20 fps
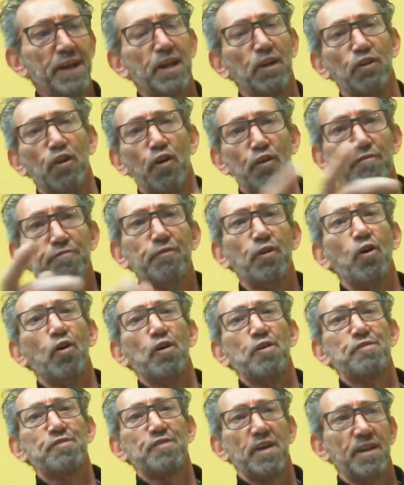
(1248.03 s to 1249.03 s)
a lot of
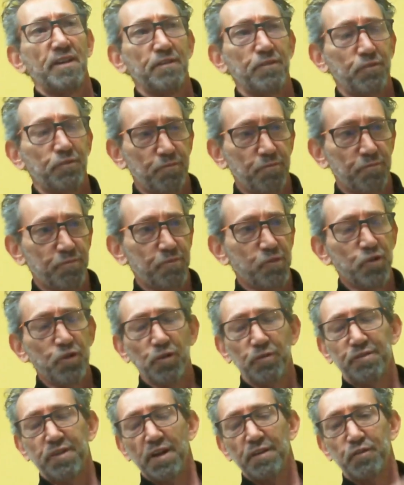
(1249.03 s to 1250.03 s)
noise, and
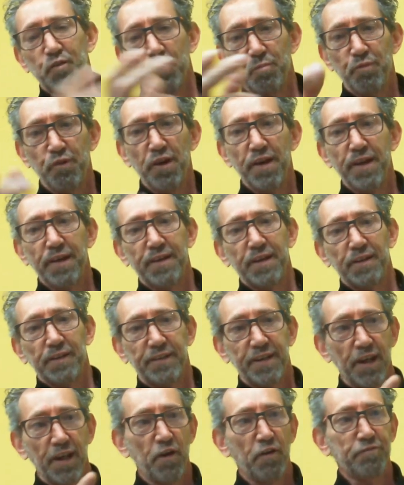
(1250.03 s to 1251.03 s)
you tend to break and
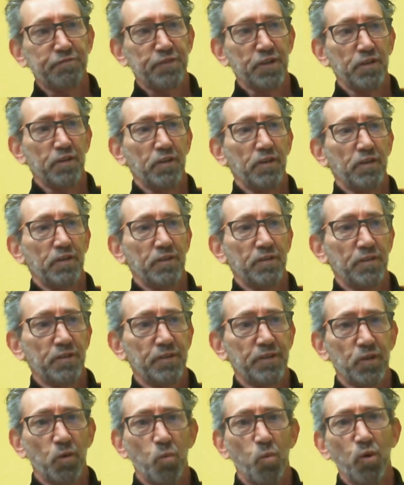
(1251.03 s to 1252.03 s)
get off
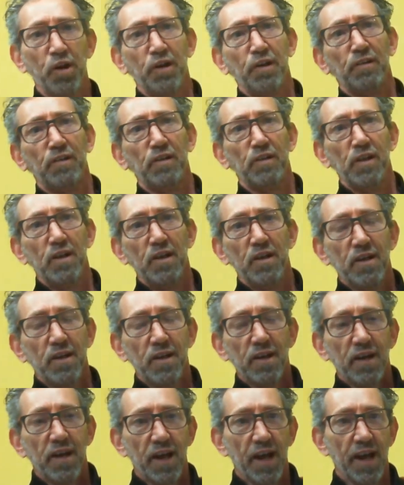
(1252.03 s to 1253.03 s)
the wheel,
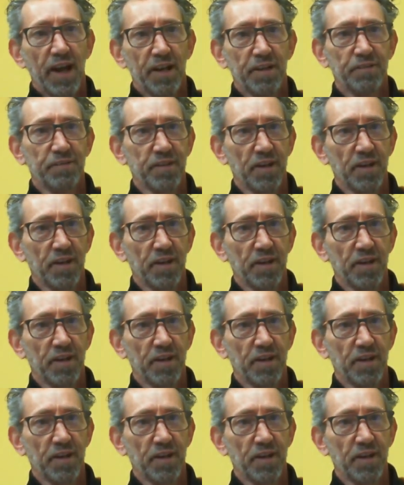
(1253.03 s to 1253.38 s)
and